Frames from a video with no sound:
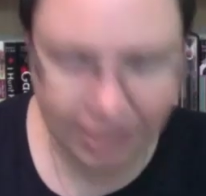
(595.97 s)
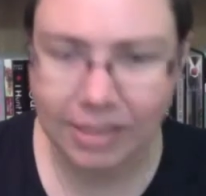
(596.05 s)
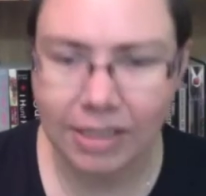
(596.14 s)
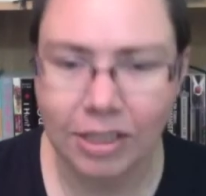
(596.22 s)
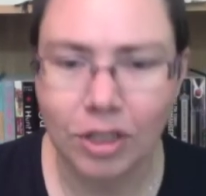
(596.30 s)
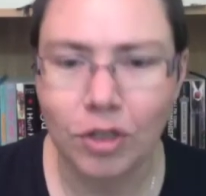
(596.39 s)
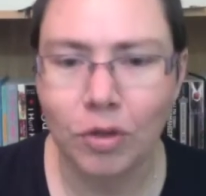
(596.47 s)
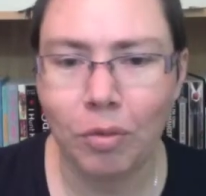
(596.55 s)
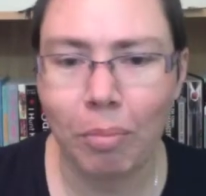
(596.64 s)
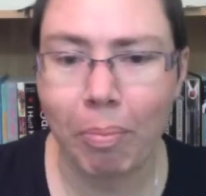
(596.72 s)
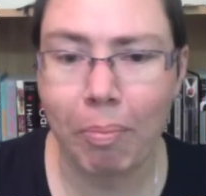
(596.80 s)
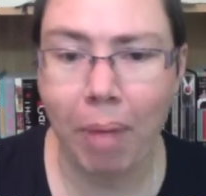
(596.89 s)
is the
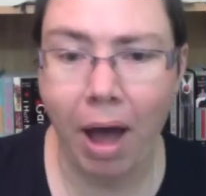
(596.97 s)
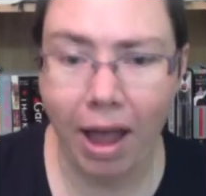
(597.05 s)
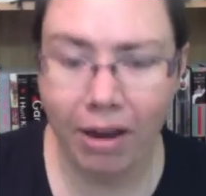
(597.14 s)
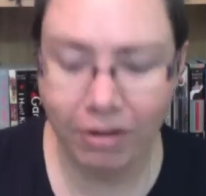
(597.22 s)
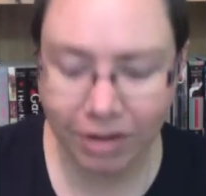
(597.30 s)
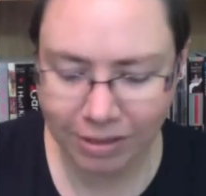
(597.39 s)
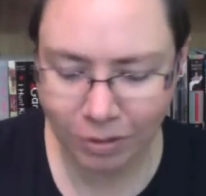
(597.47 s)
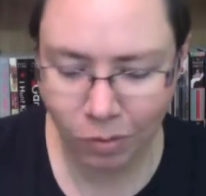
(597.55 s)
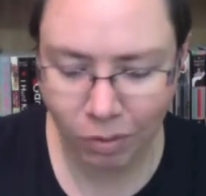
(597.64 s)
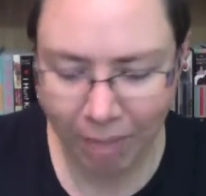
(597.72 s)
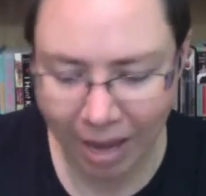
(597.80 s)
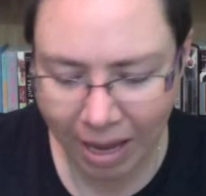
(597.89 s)
two pirates
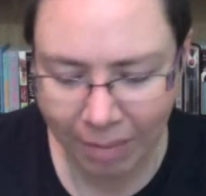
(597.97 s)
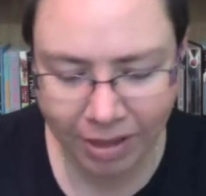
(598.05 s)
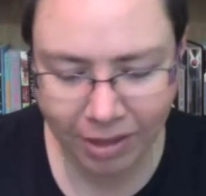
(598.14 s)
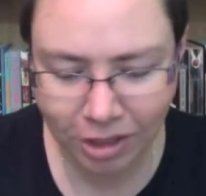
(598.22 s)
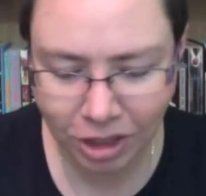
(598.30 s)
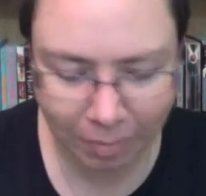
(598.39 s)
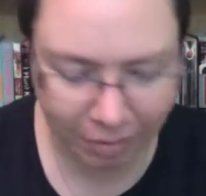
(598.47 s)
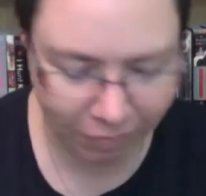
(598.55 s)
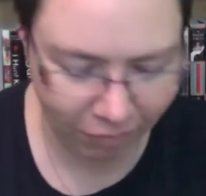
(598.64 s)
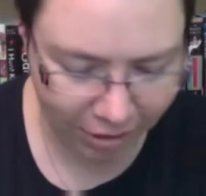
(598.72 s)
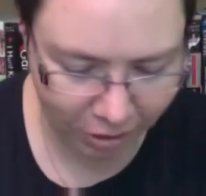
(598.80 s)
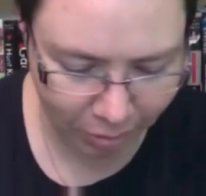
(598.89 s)
or maybe the Jamie
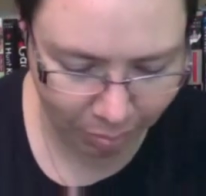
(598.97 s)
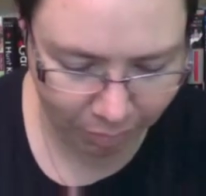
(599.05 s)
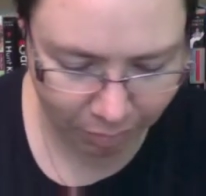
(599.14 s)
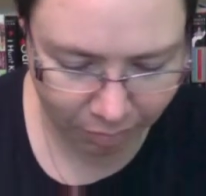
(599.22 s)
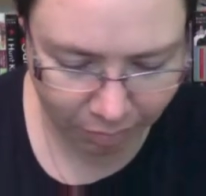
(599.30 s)
Fraser